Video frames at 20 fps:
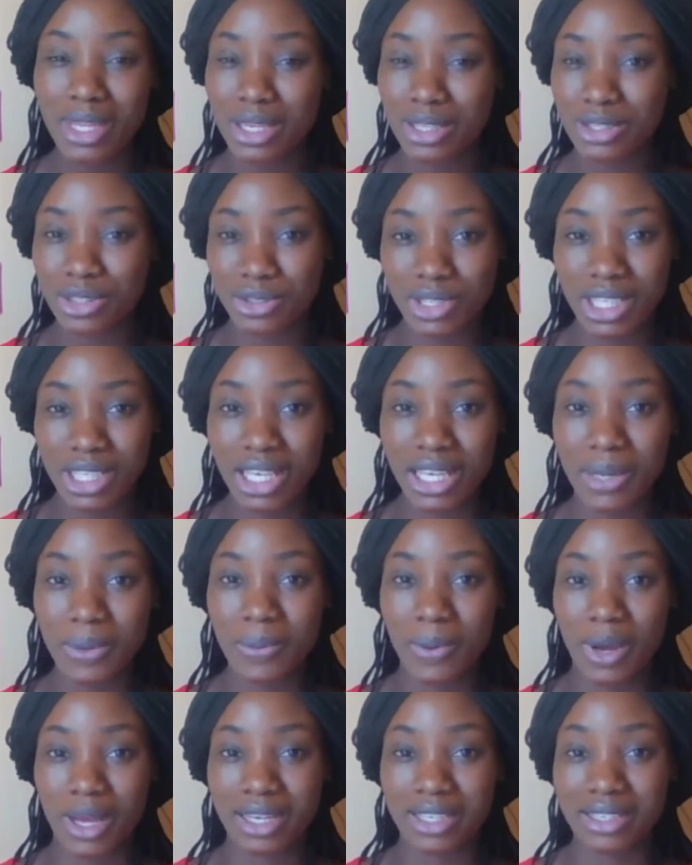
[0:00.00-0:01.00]
tricky
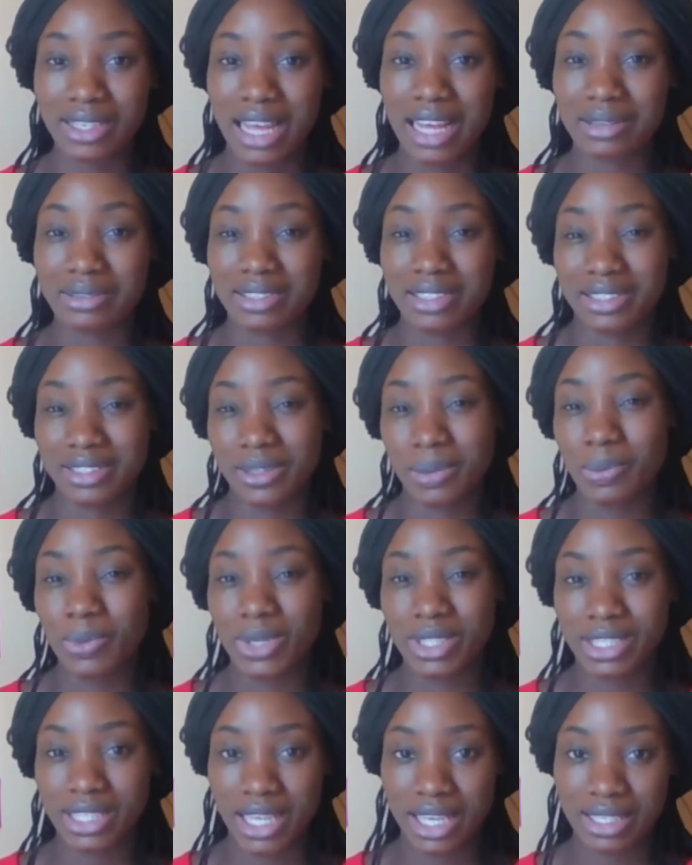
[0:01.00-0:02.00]
one and
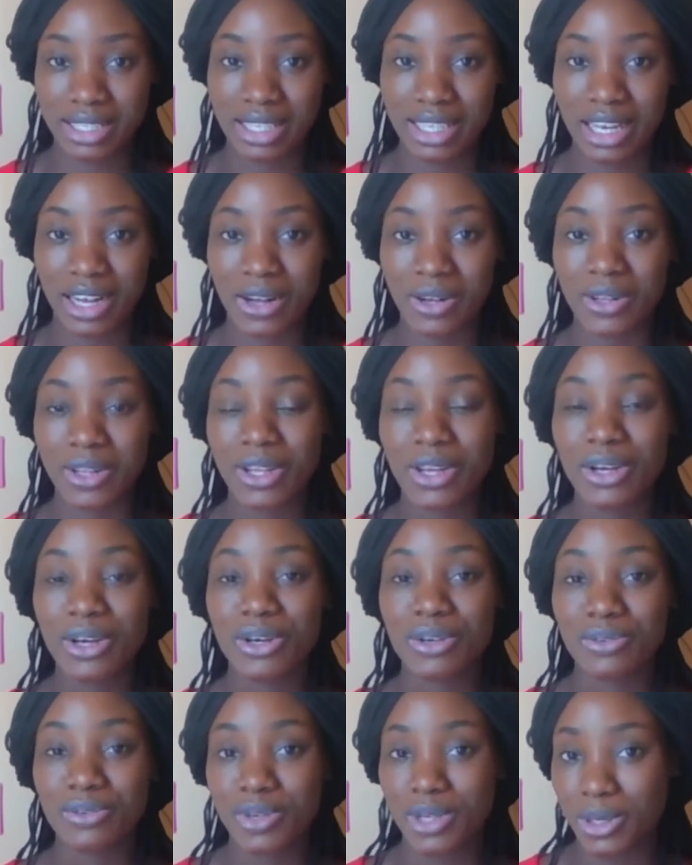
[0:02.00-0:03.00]
somewhat technical
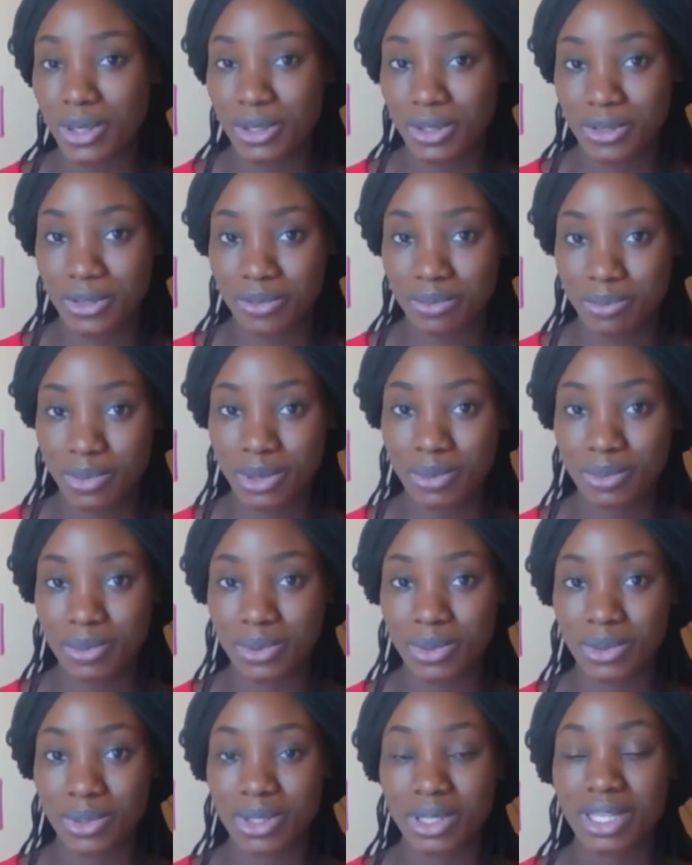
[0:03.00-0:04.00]
for a lot of
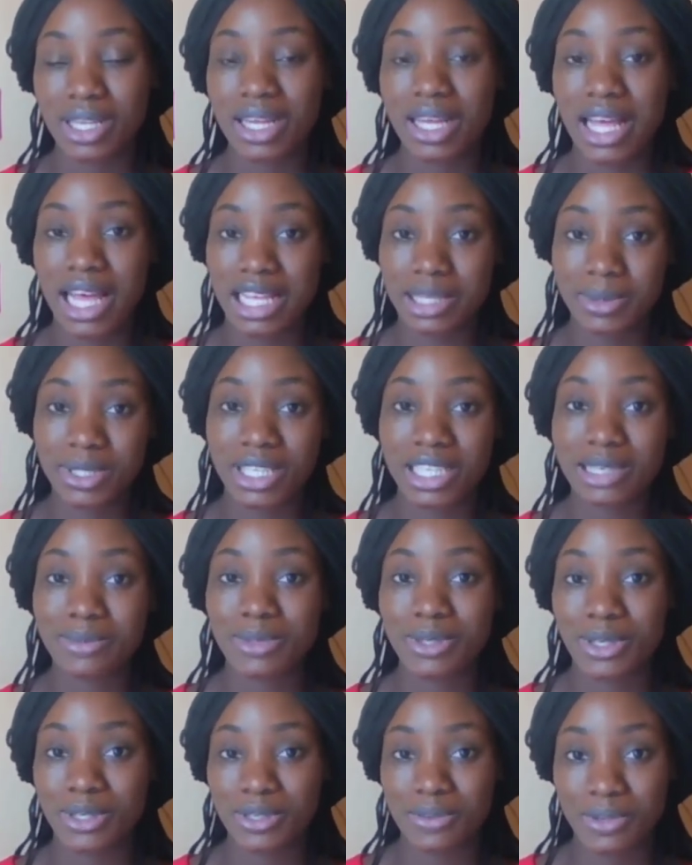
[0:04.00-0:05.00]
people, especially
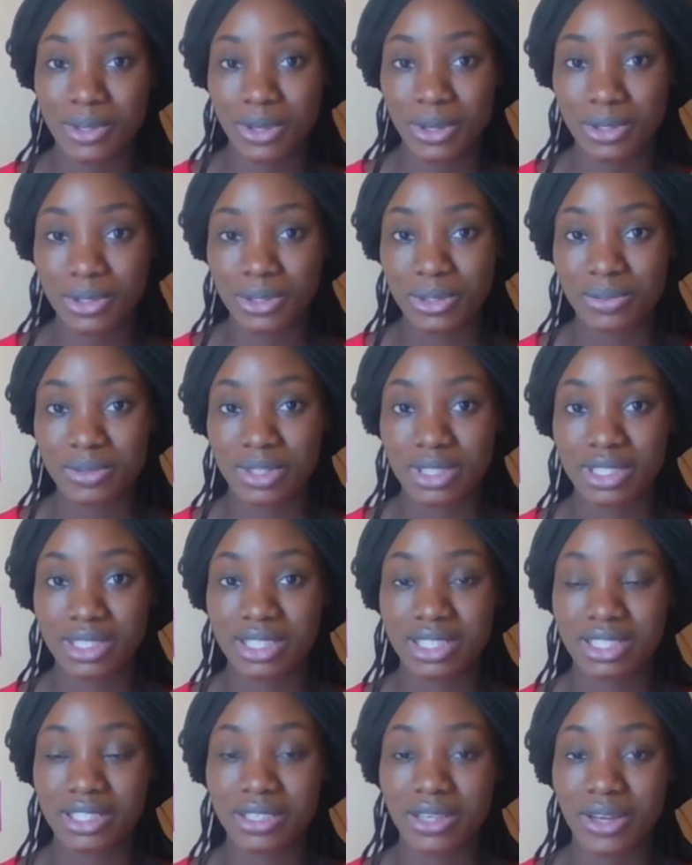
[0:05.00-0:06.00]
because of the
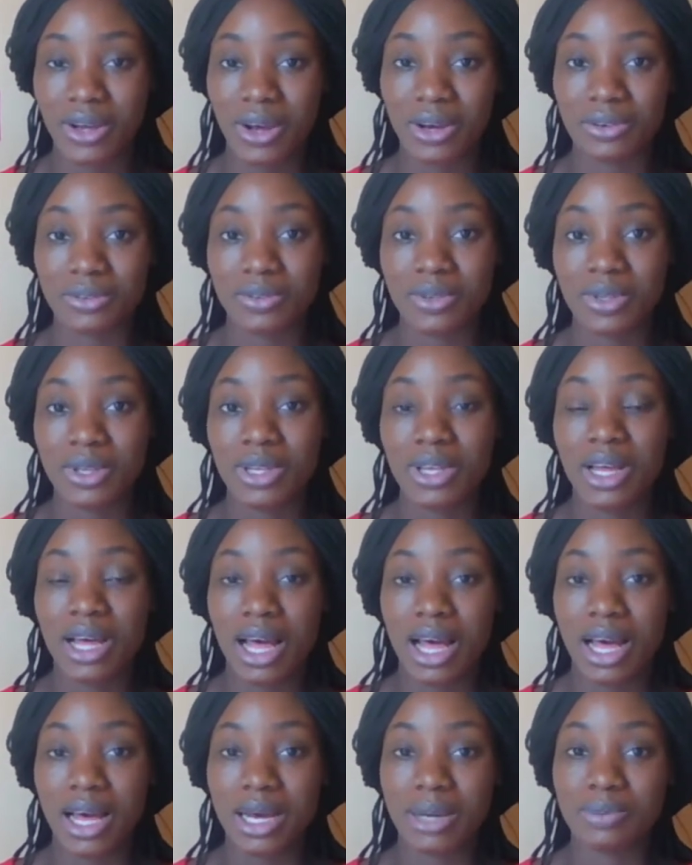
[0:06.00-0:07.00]
controversy of
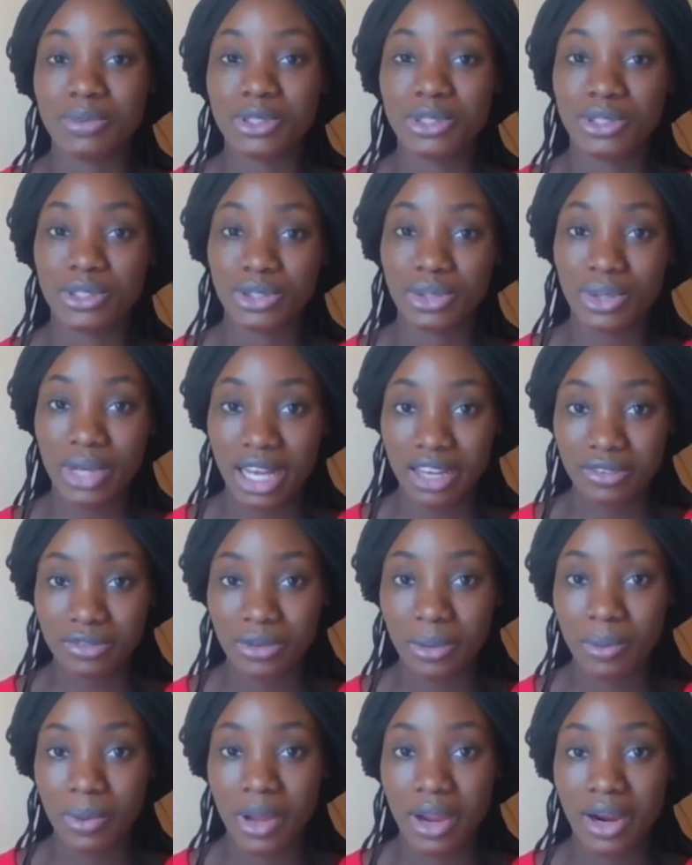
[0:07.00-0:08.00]
should you have
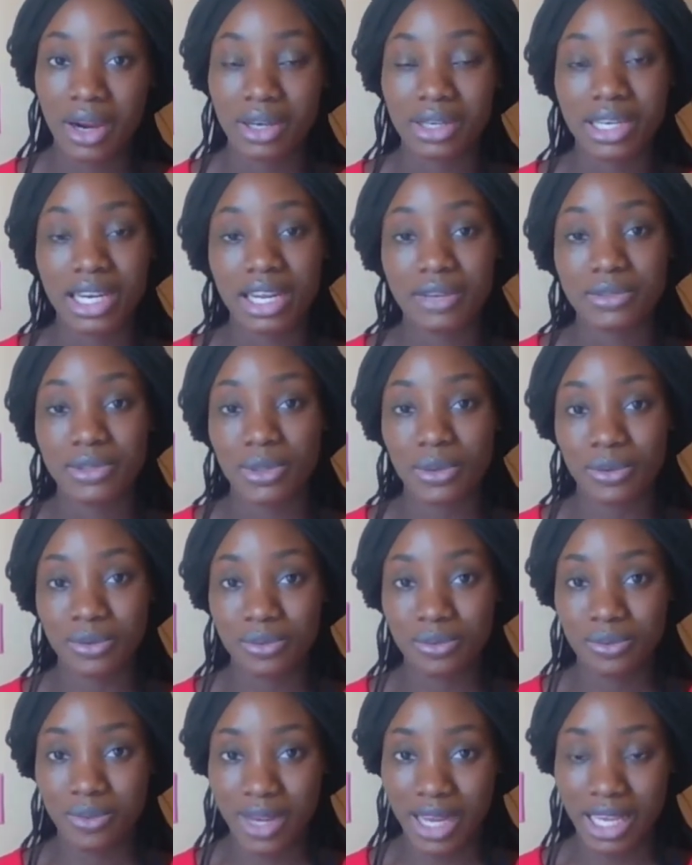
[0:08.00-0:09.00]
4 paragraphs or
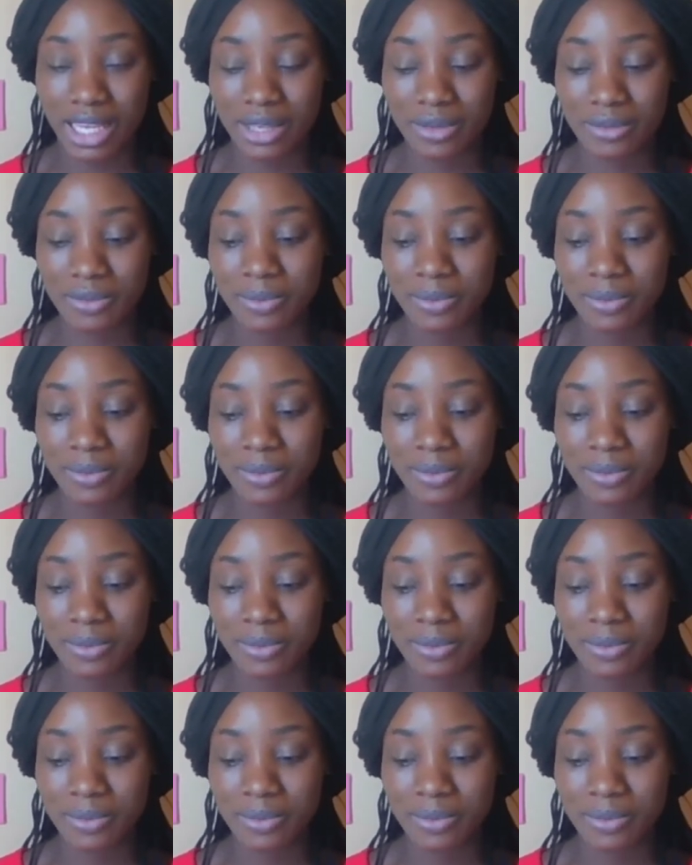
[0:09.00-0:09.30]
5.